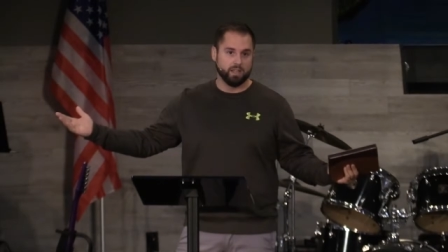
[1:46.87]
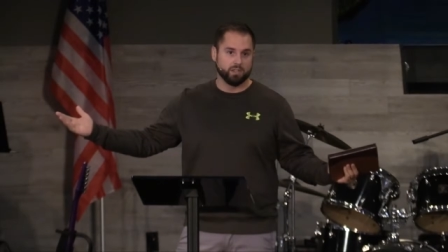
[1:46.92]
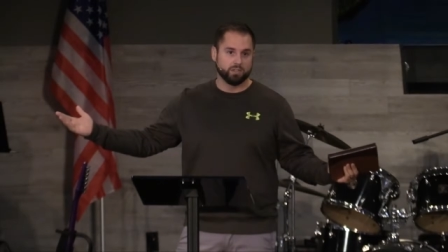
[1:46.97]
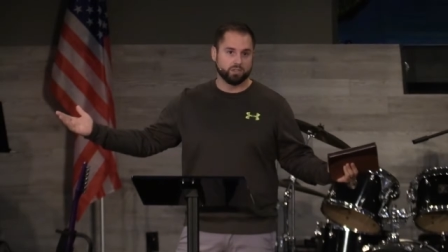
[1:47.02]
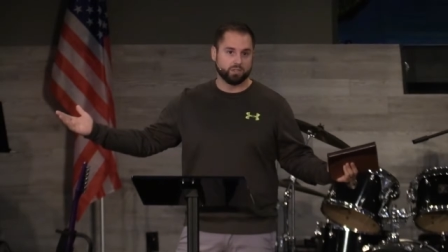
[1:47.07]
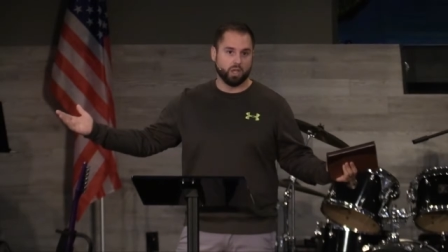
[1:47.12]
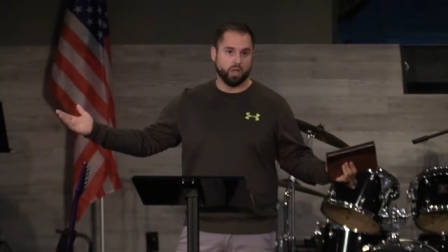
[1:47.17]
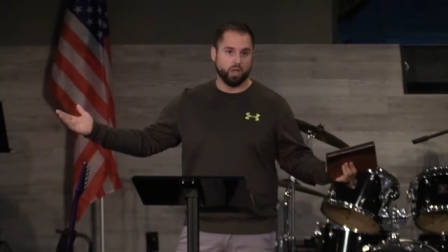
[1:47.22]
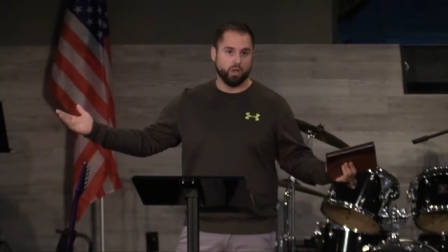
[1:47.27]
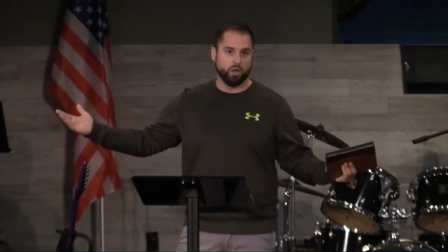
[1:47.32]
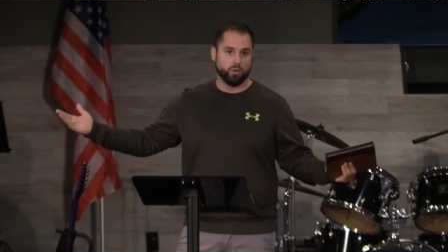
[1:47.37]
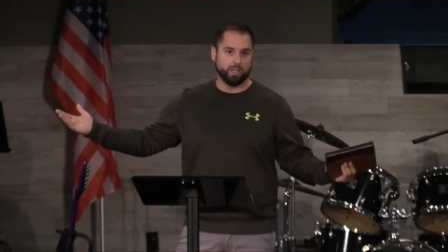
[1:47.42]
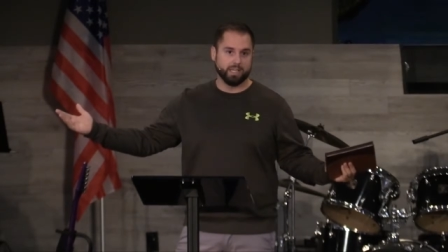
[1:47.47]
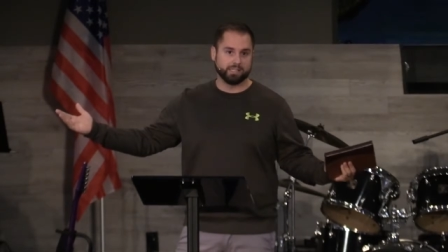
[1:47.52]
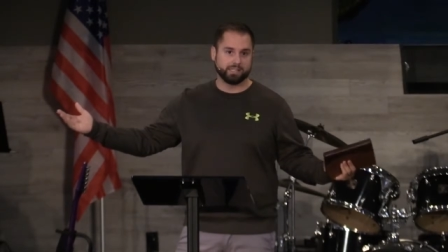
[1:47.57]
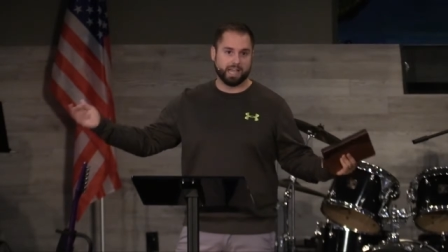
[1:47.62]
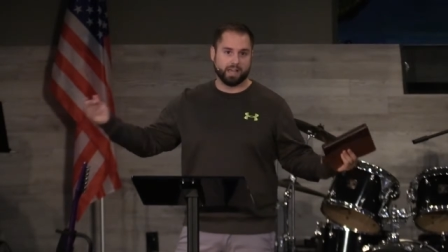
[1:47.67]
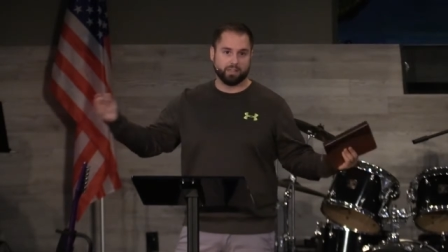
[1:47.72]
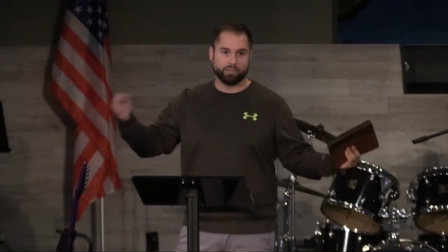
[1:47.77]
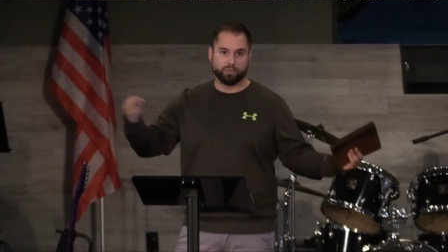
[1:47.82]
So
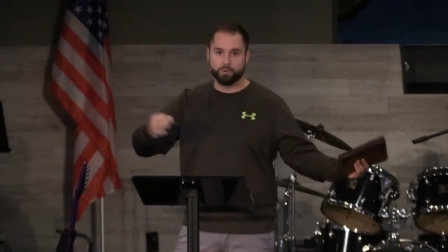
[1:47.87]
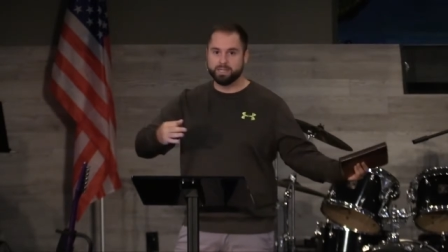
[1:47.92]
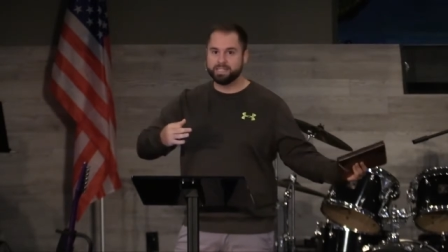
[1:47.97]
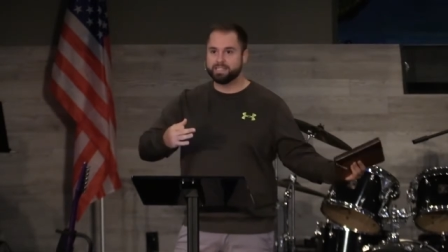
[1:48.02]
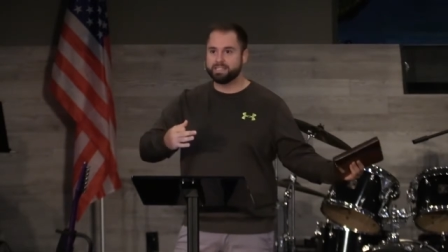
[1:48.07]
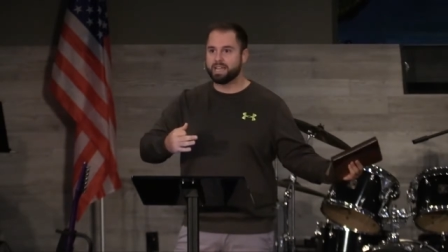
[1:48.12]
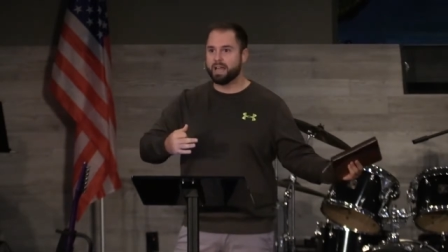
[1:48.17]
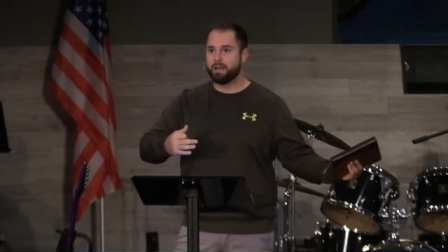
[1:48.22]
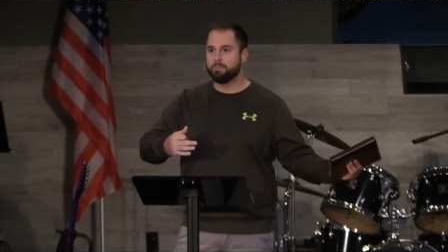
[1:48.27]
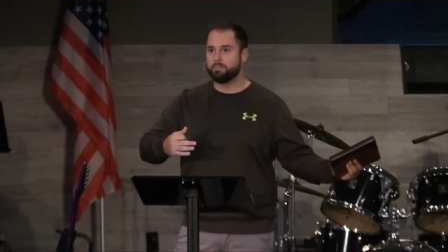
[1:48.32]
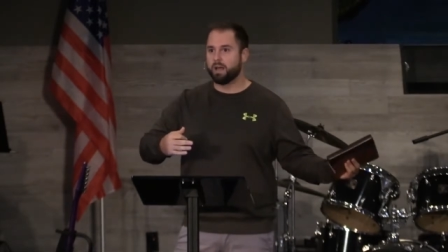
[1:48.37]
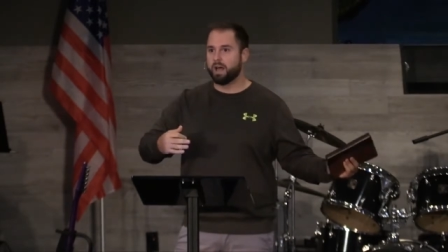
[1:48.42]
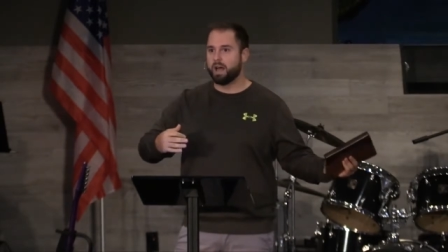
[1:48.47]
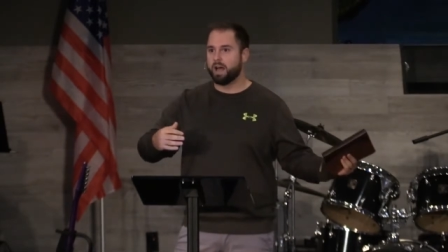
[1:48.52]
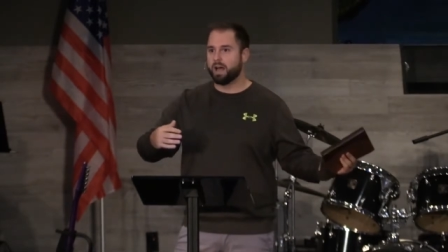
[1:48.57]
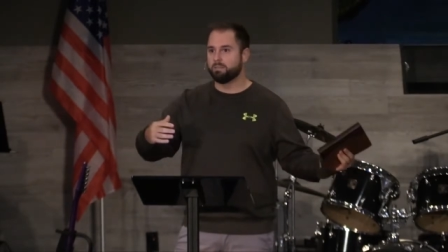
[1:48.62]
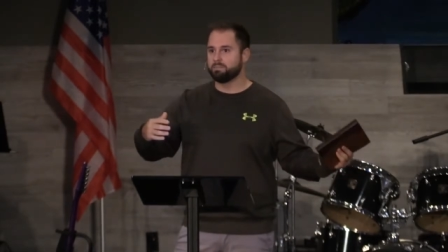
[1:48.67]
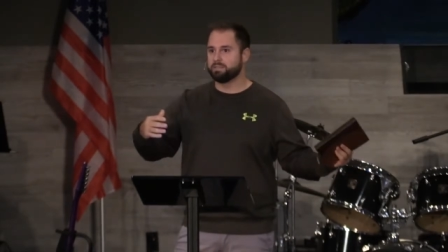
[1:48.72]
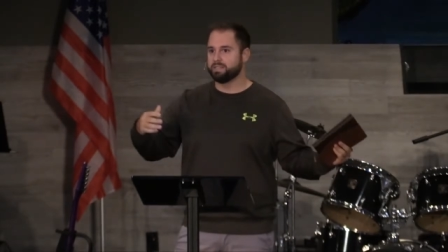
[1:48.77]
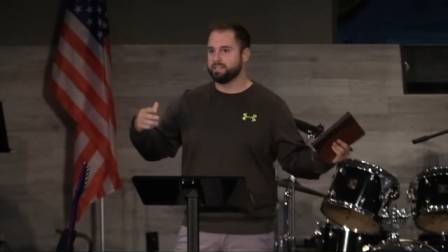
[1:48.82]
he's got three
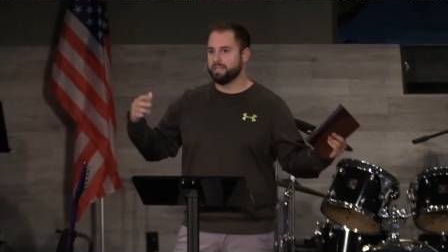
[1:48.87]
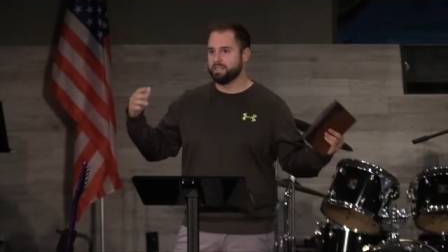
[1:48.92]
stepmoms.